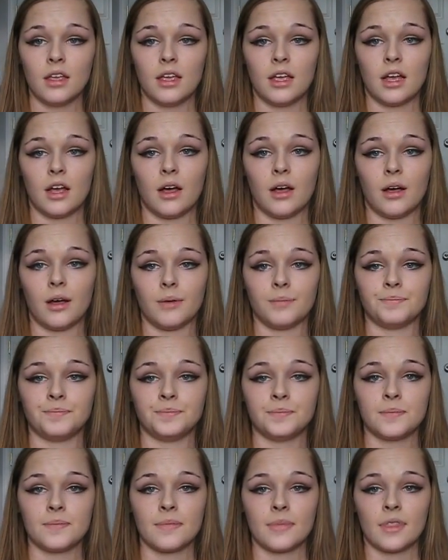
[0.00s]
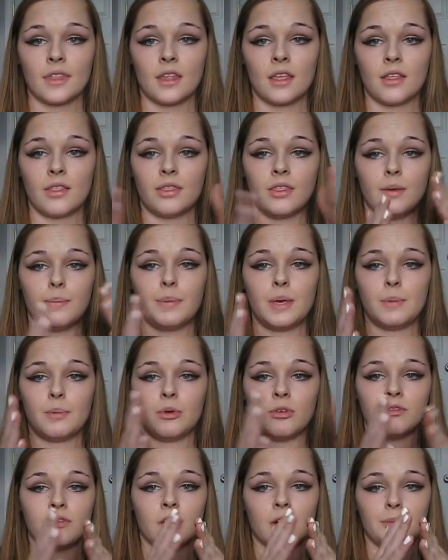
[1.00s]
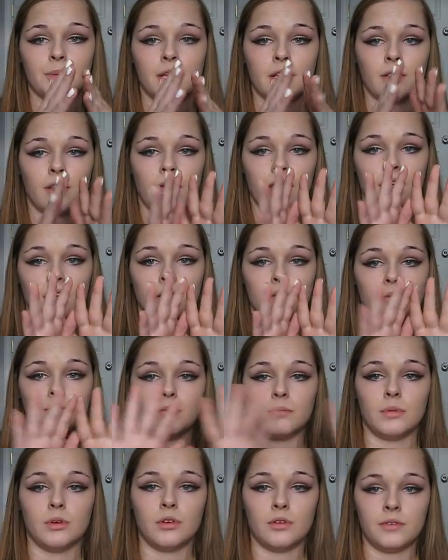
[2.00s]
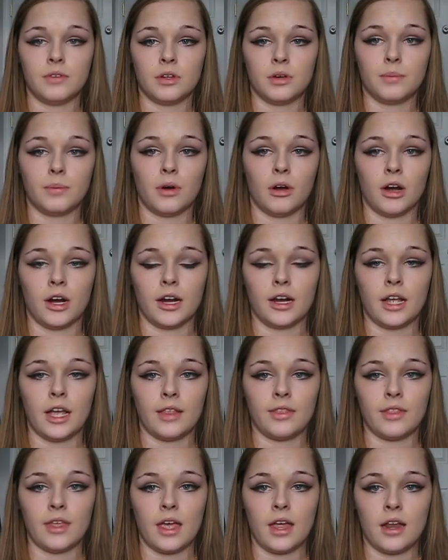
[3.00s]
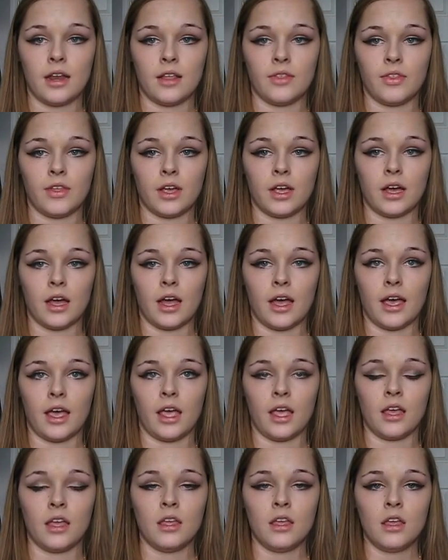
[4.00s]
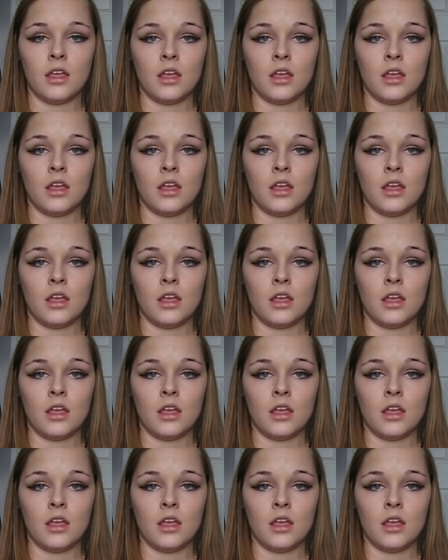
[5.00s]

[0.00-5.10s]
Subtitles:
The people in front of me like moved apart, and then the guy